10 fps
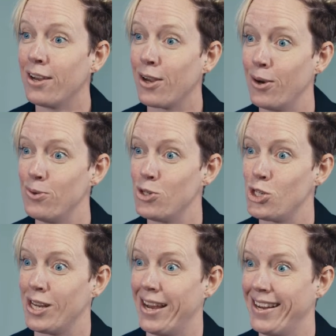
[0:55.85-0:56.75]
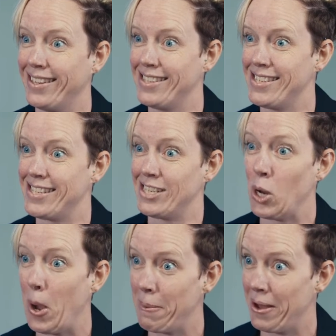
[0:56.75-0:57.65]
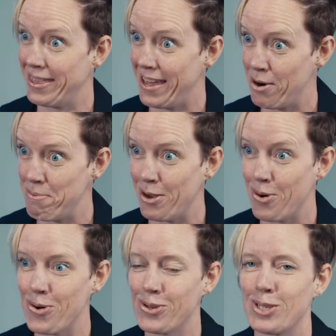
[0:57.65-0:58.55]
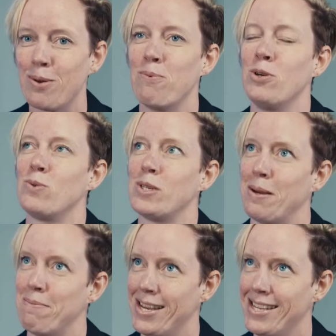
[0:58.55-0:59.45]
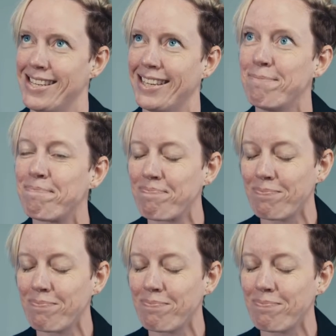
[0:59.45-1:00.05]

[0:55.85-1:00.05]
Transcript: coach and Time Line Therapy course, which was amazing.